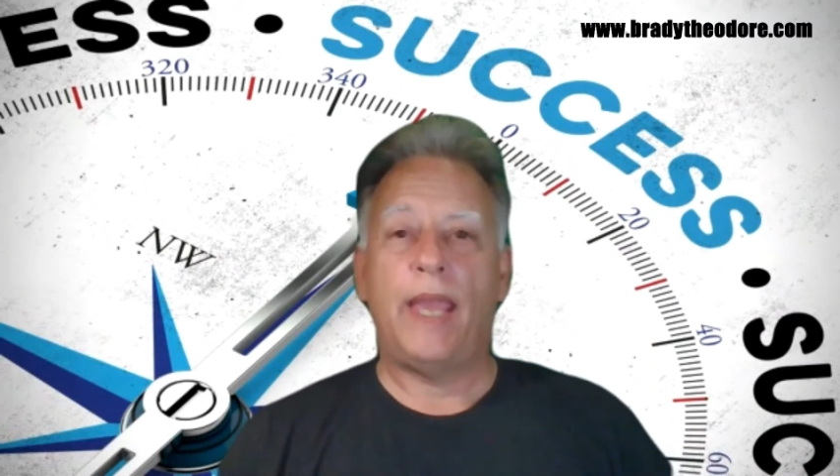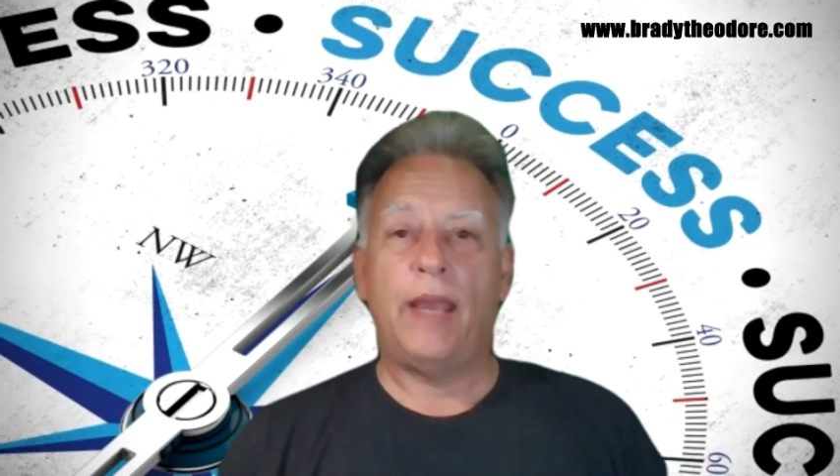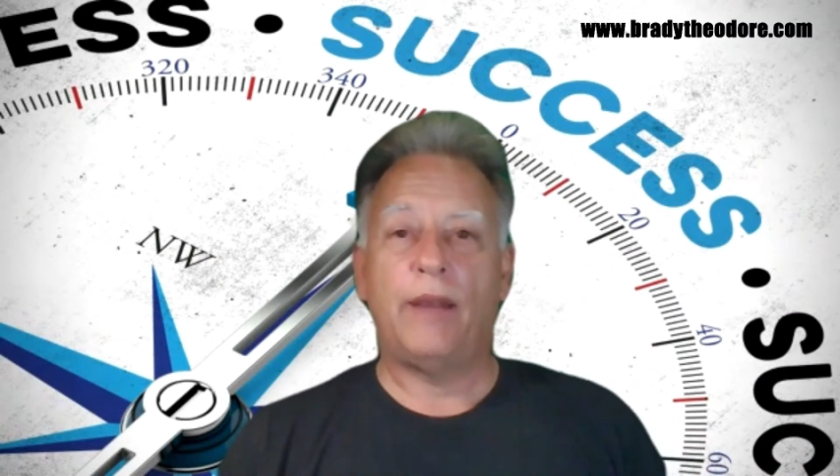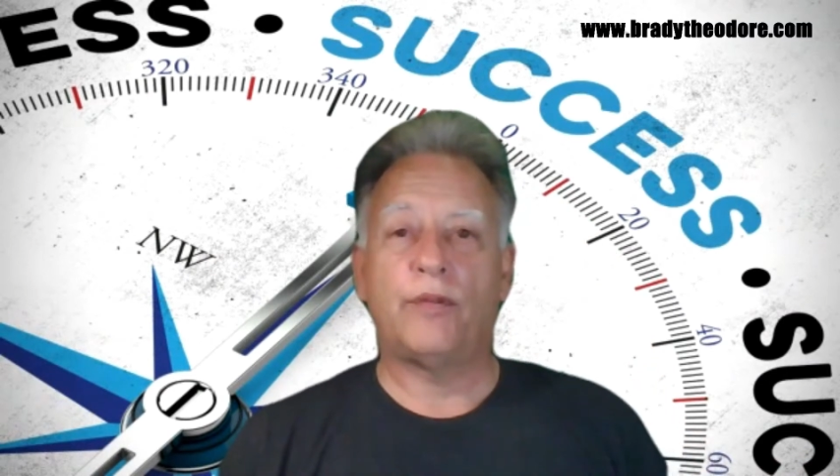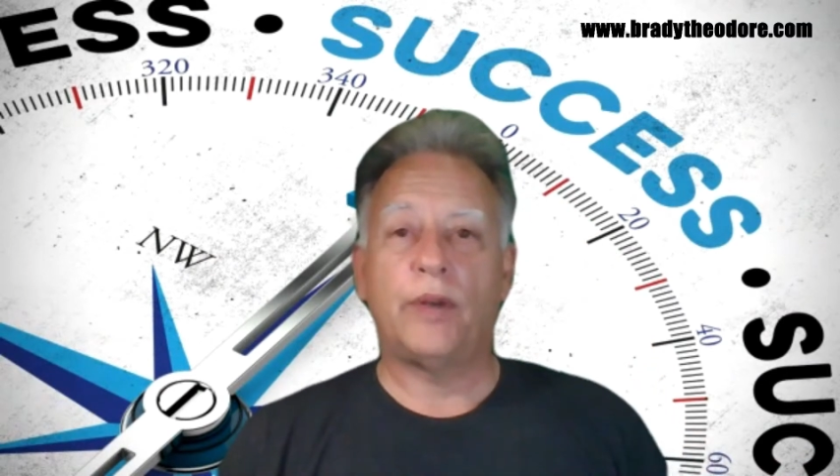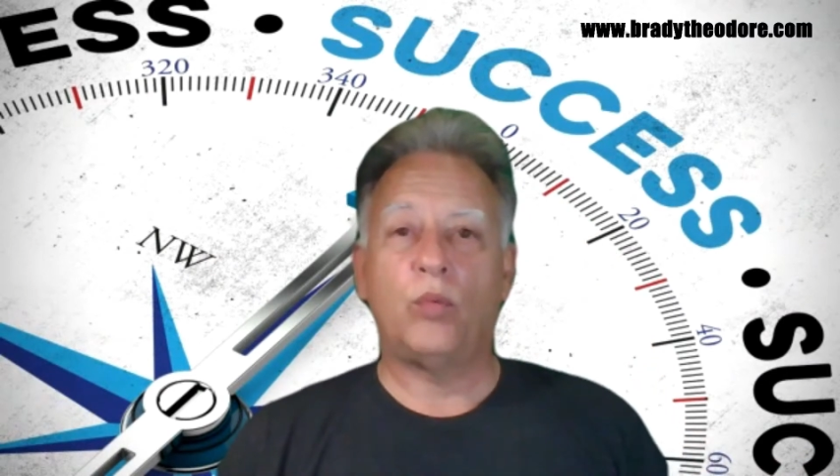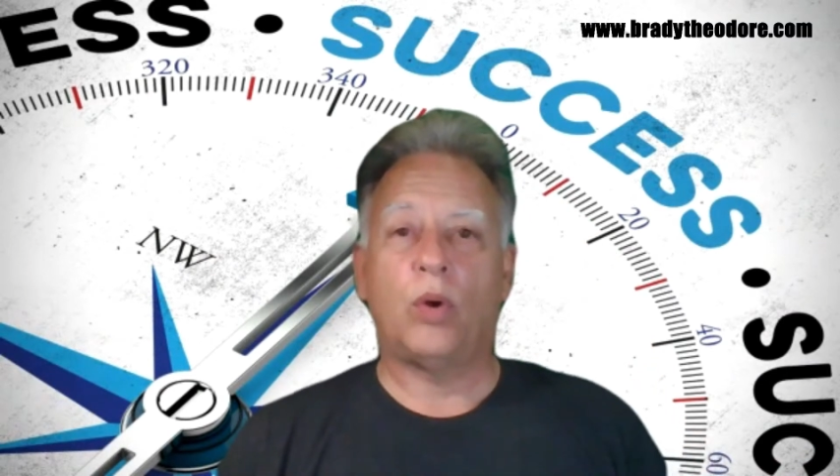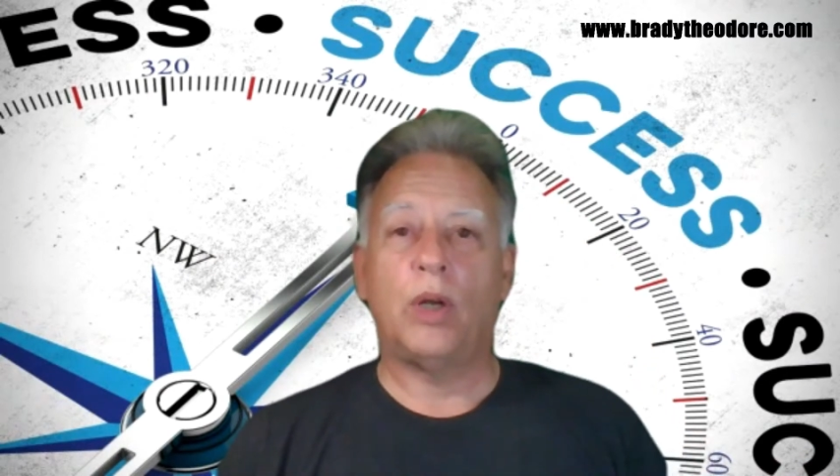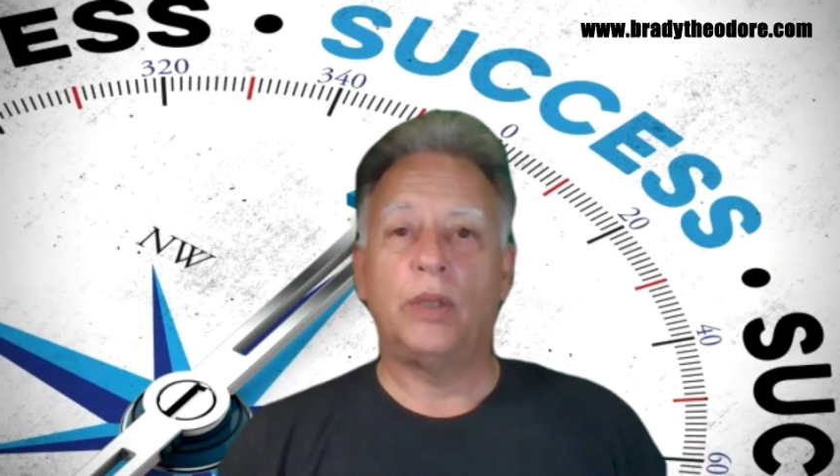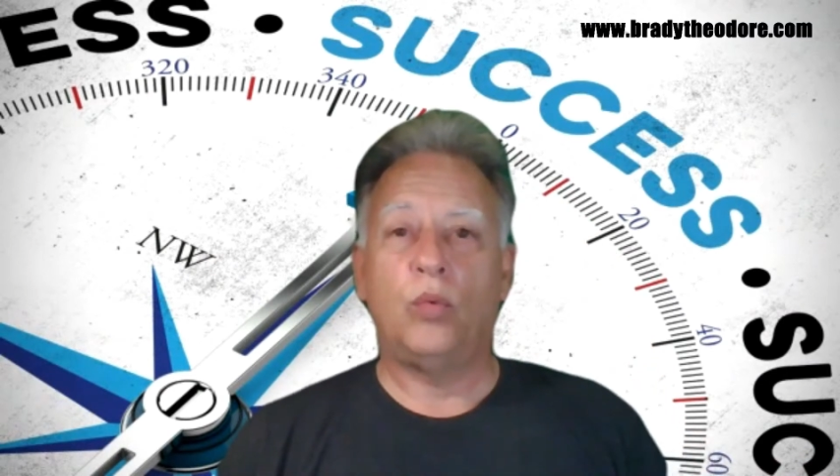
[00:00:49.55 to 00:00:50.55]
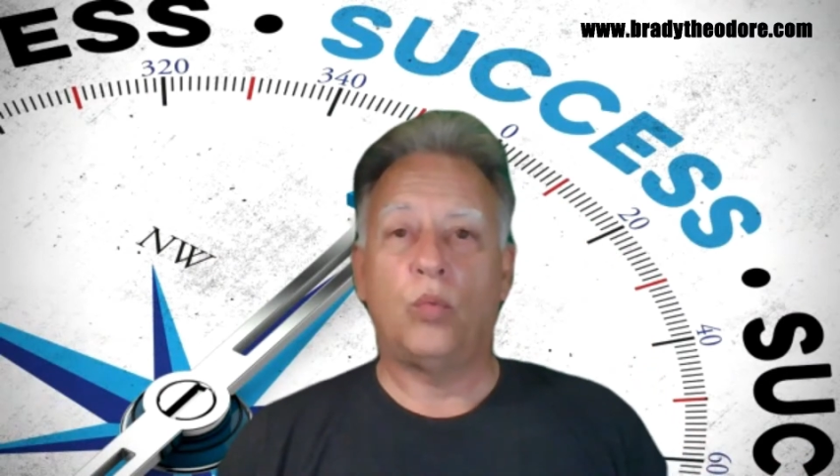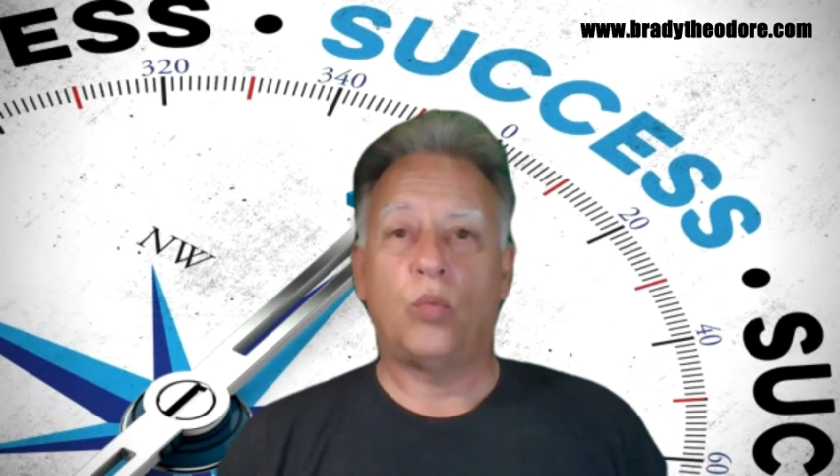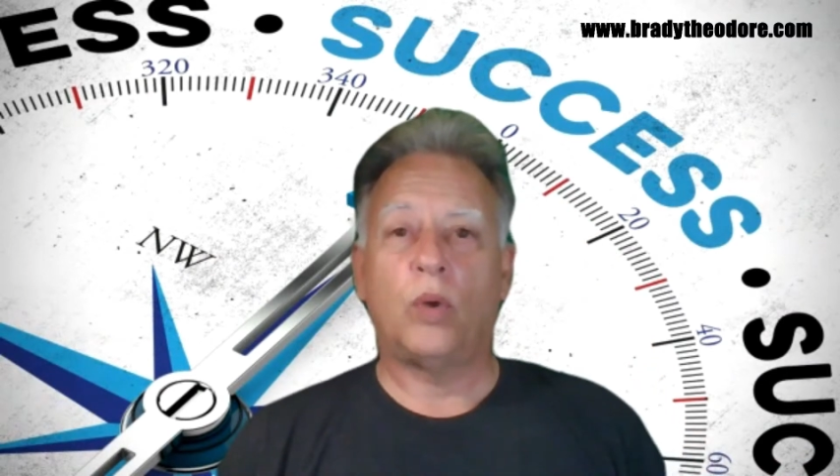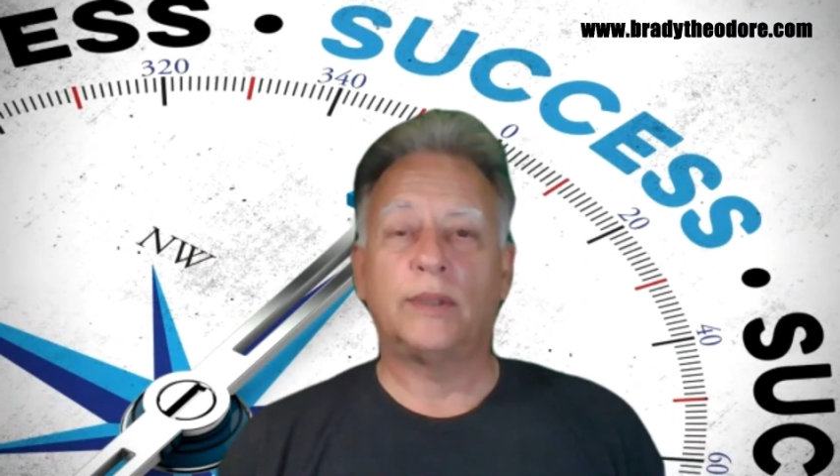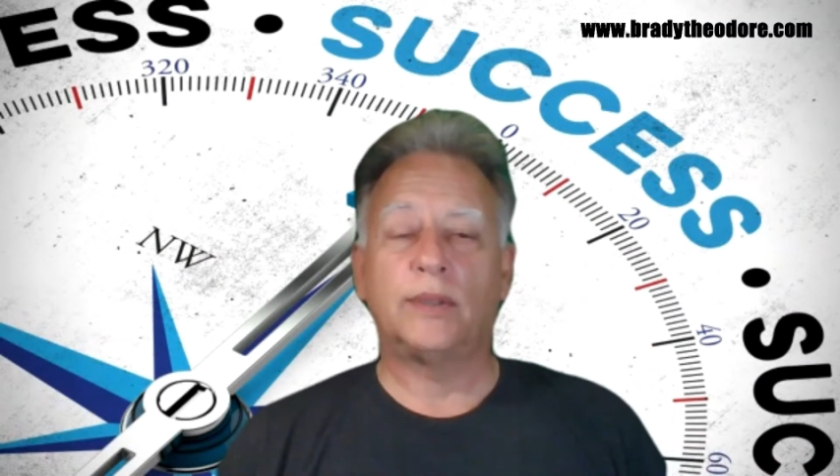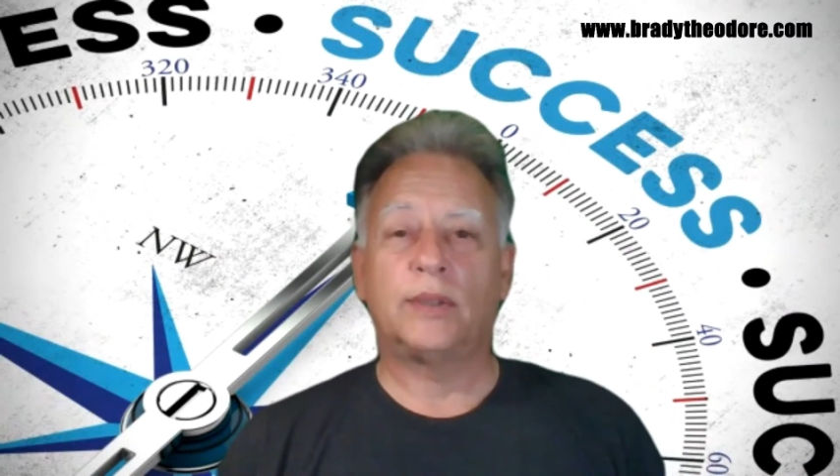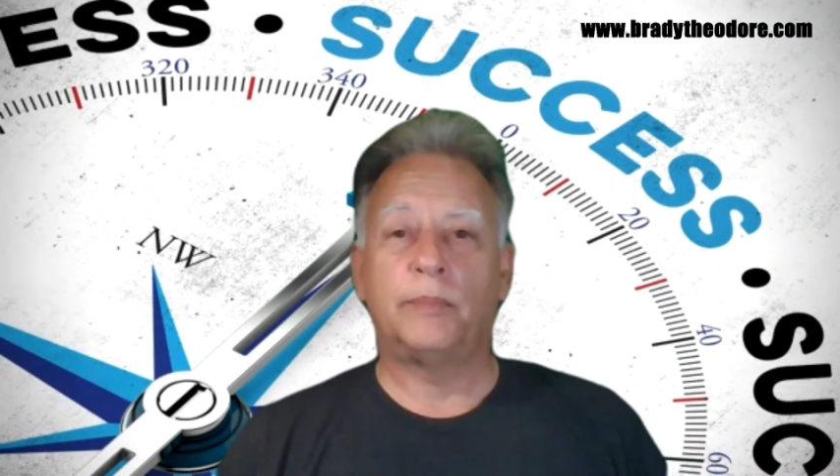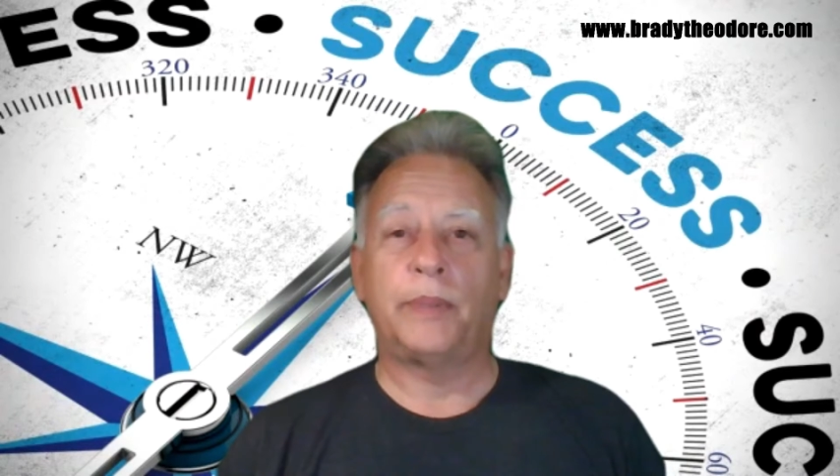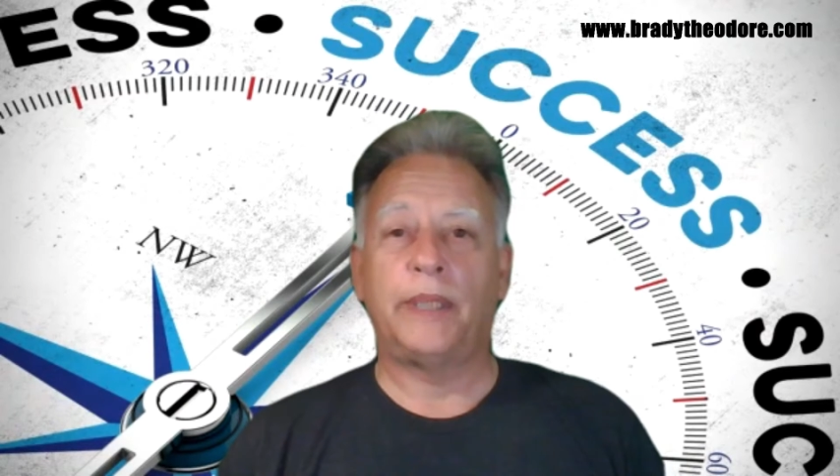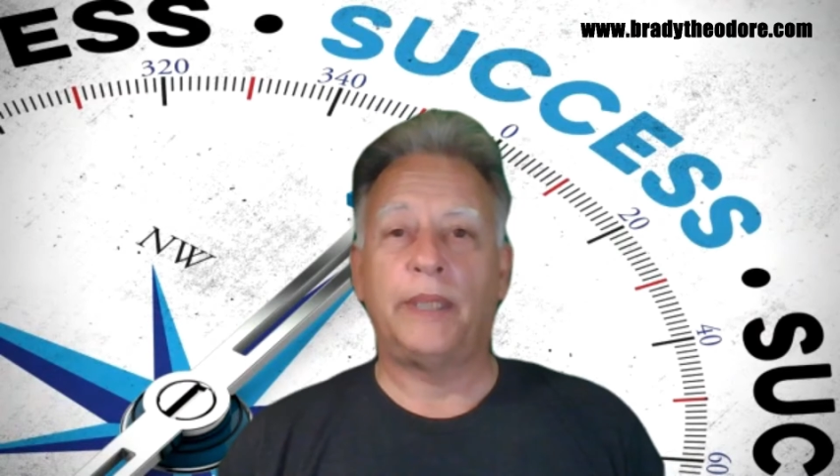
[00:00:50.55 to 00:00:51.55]
Everyone wants to
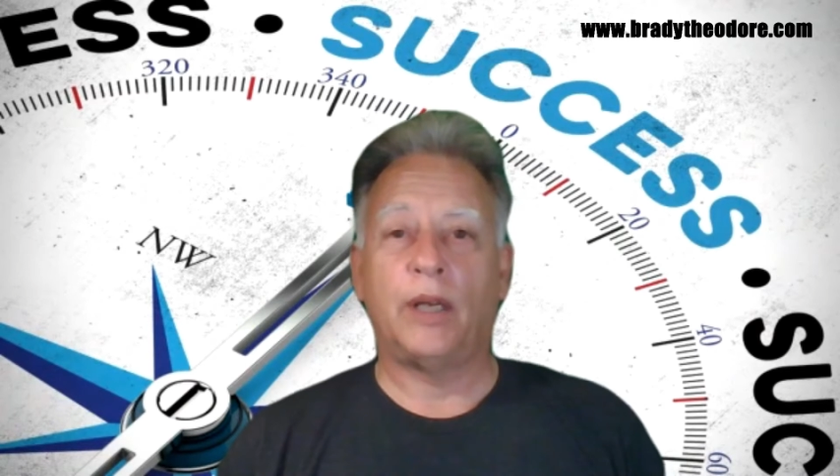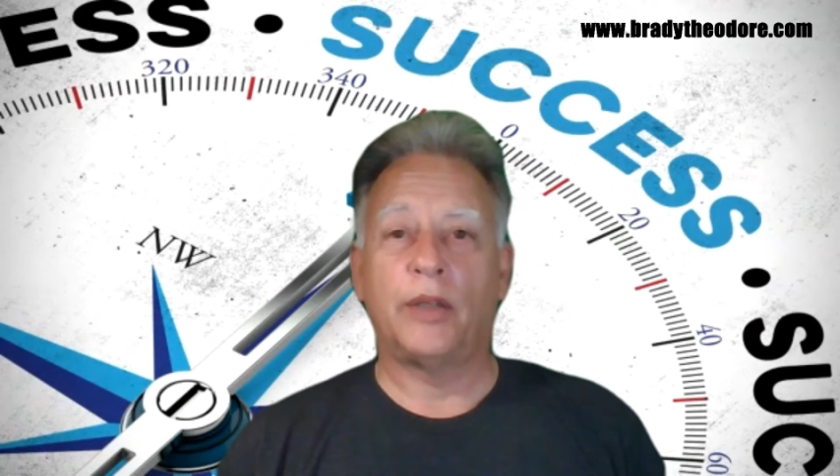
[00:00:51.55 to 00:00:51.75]
be